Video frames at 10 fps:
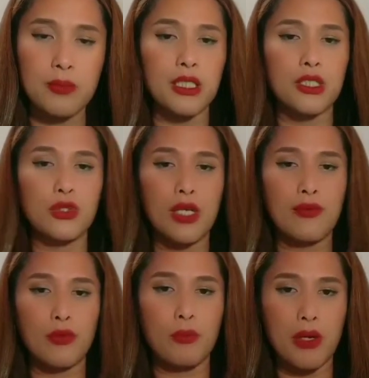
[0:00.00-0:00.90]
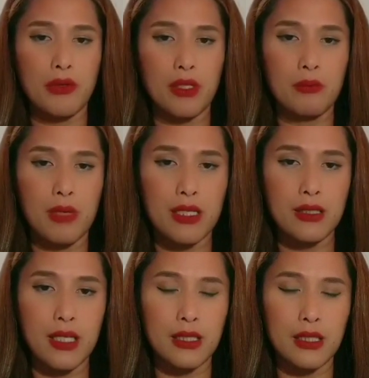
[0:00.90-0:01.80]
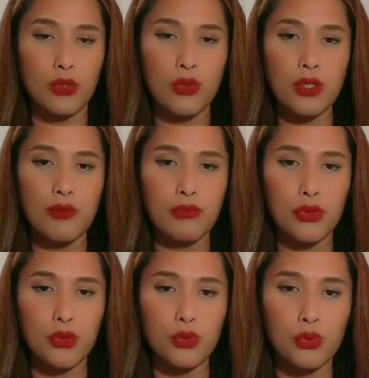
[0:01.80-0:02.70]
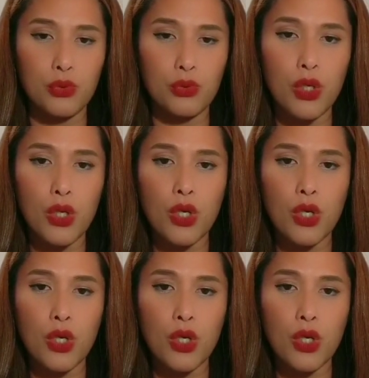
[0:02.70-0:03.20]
because you have to bear in mind that in order for you to